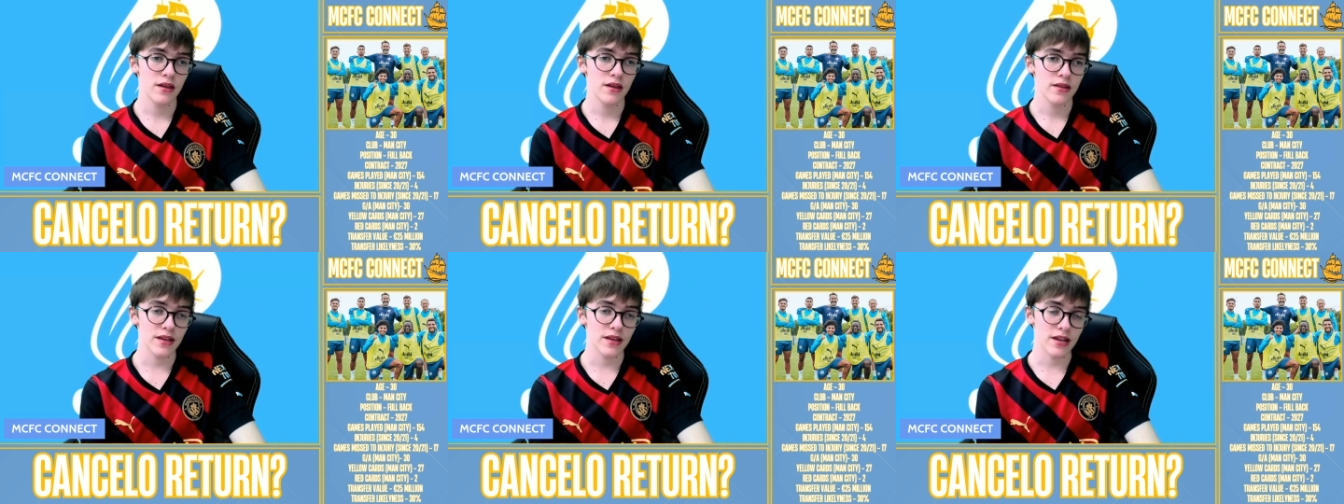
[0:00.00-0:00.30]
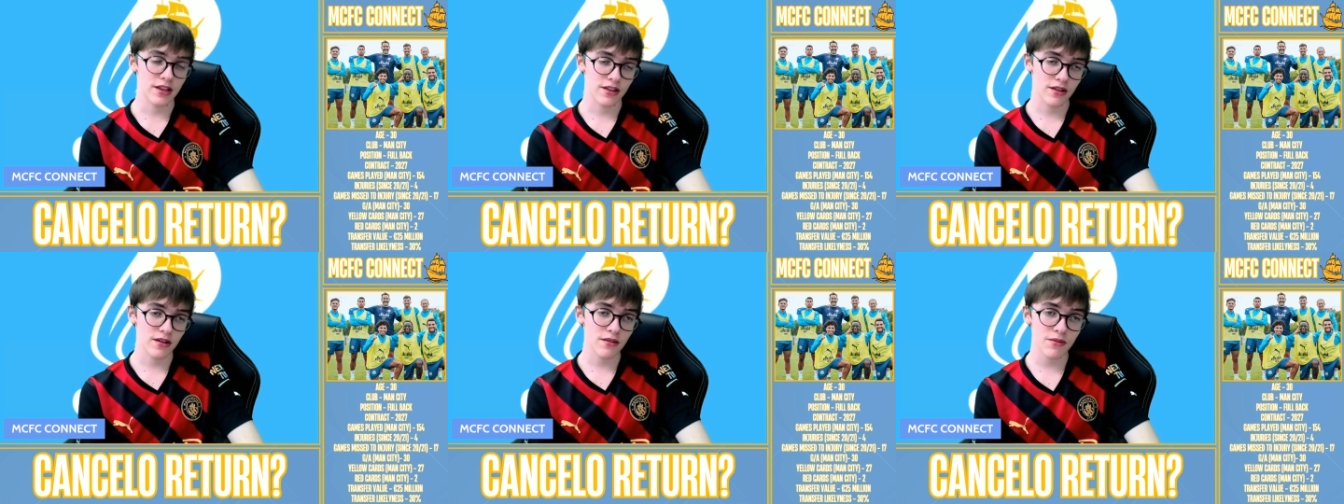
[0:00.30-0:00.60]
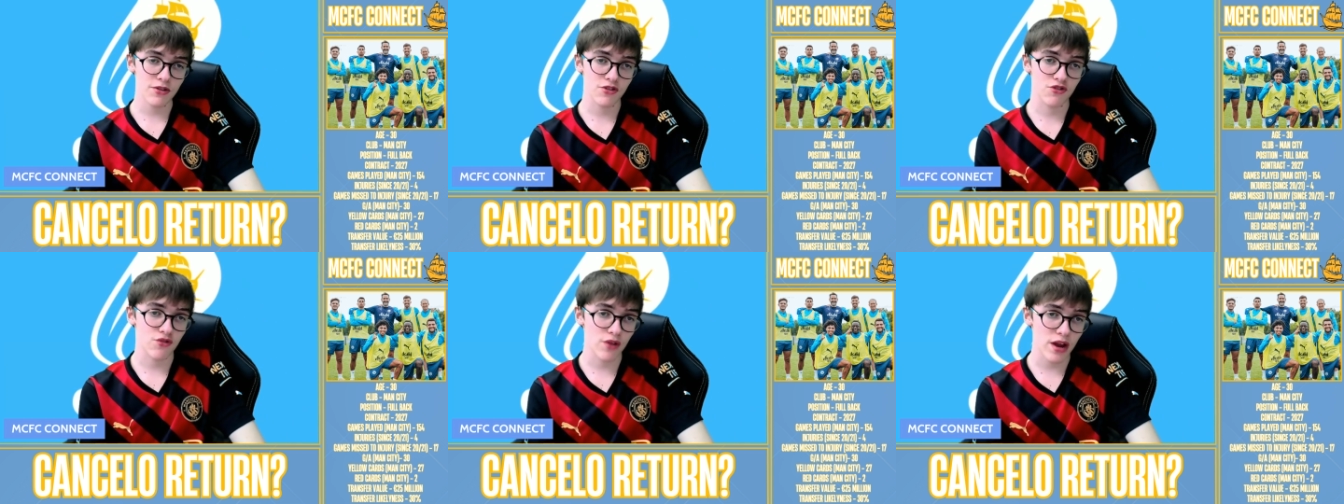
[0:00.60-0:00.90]
then he's going to
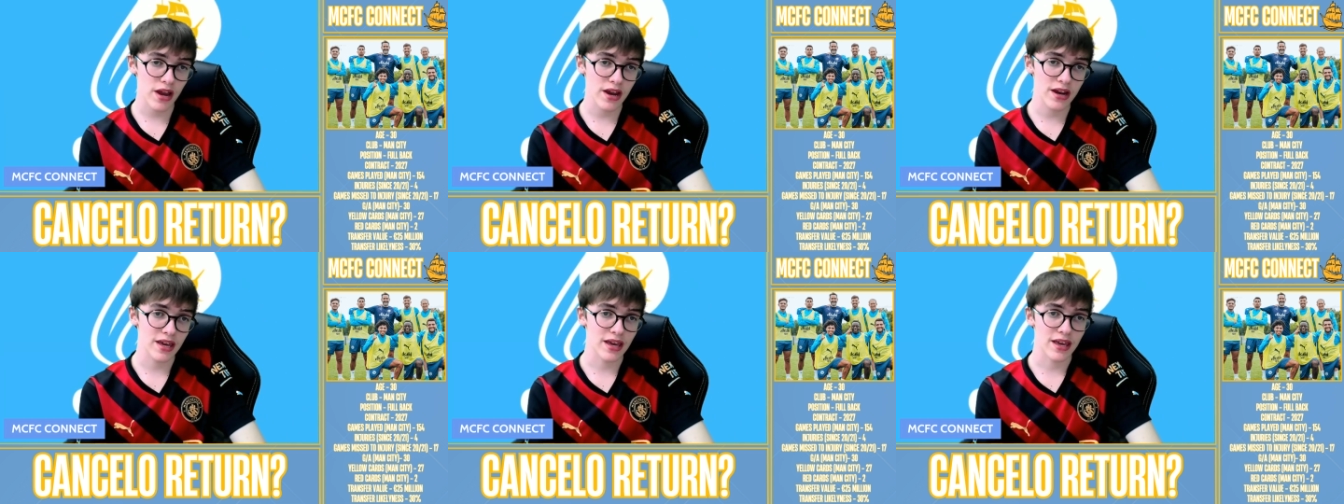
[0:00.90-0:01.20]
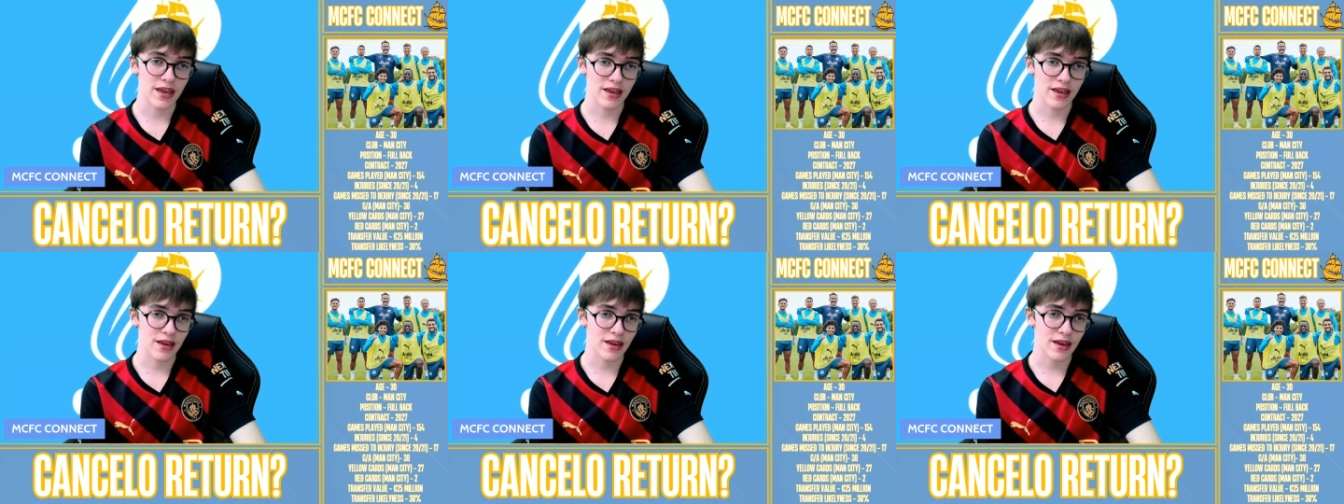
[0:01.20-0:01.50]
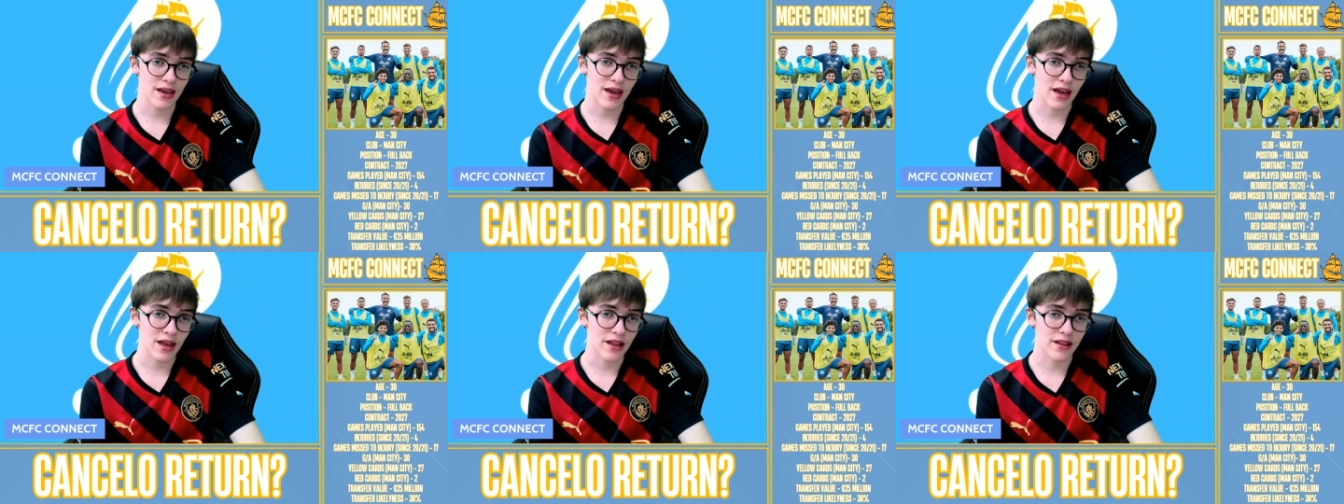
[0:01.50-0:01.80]
be training
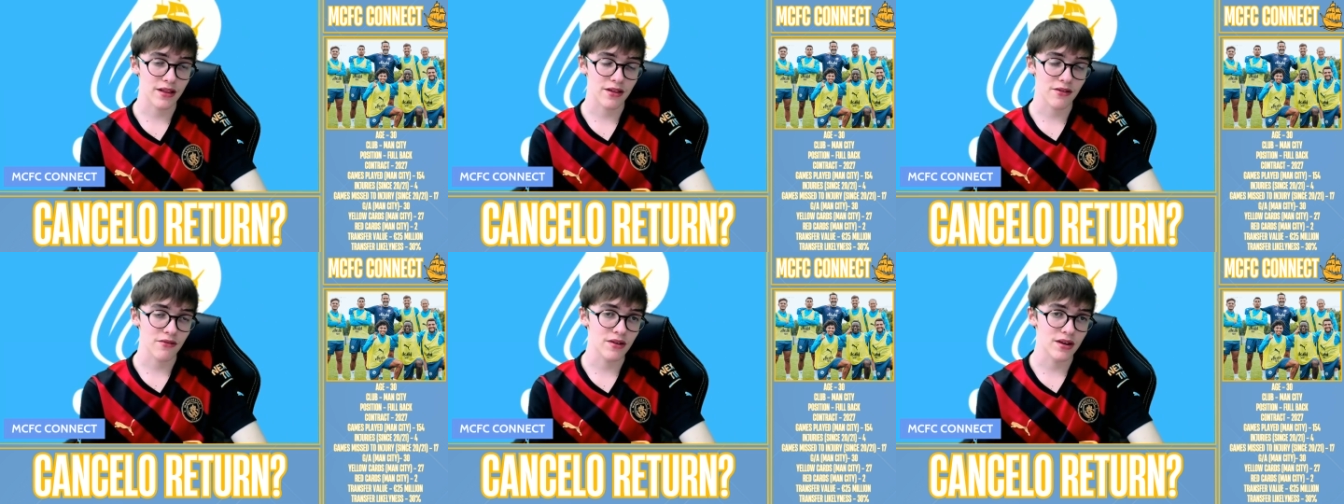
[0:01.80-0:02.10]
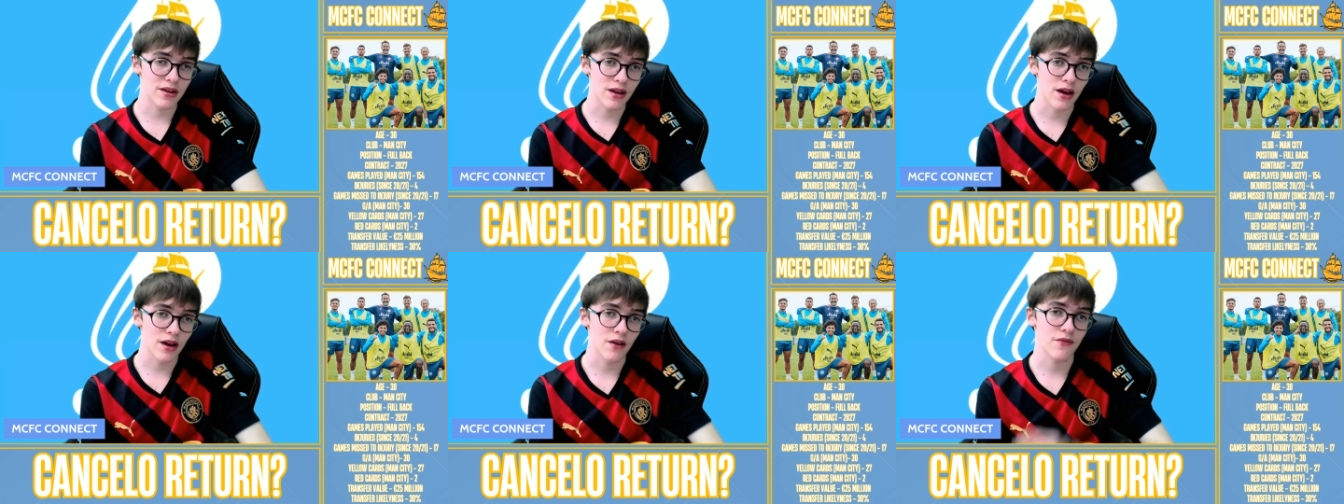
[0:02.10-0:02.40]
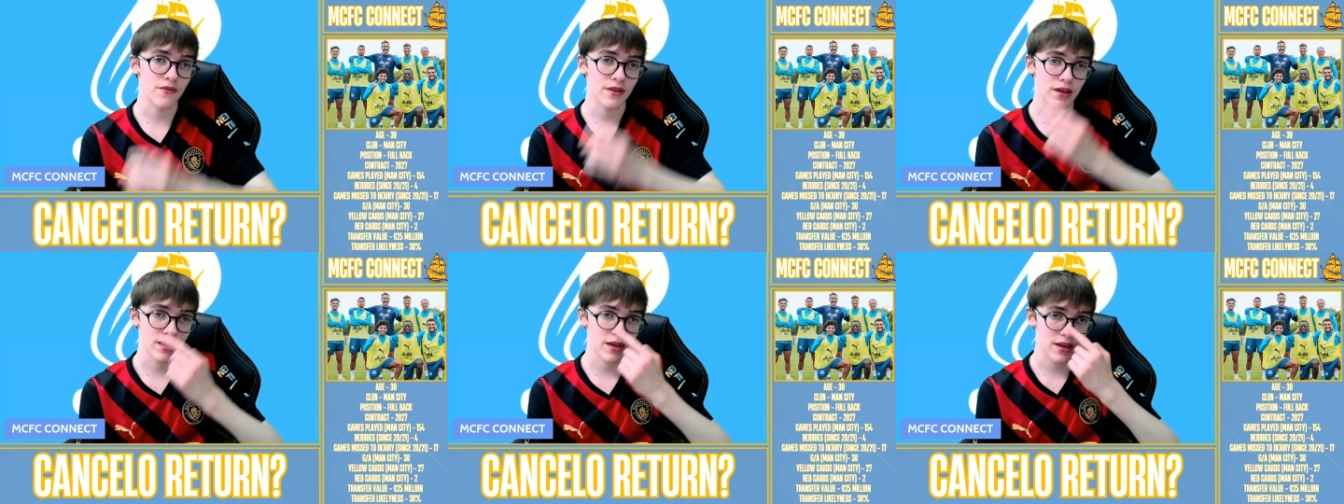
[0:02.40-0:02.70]
and doing
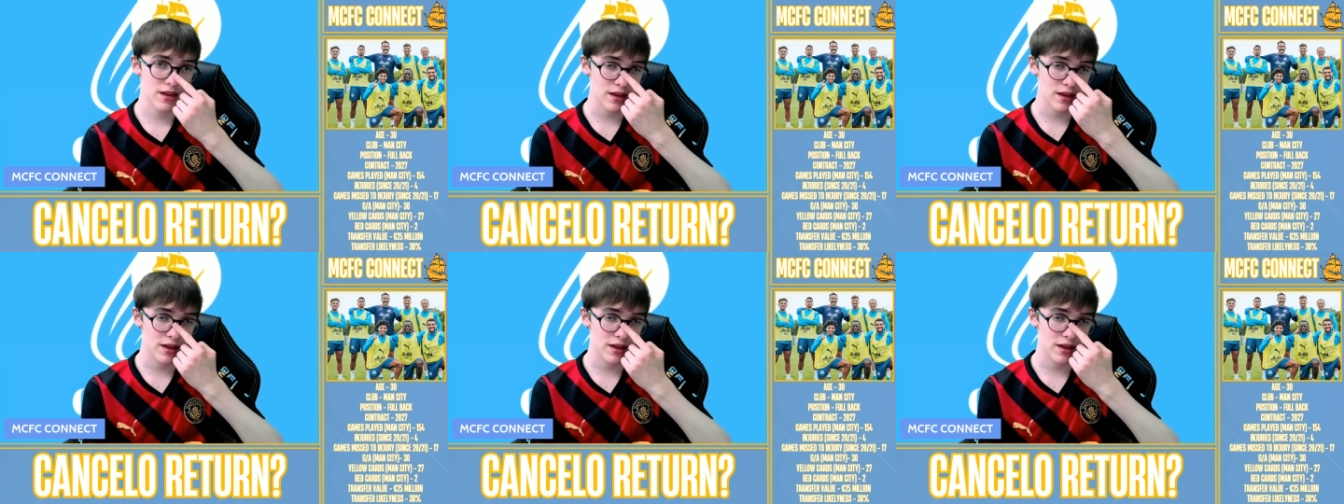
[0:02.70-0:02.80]
nothing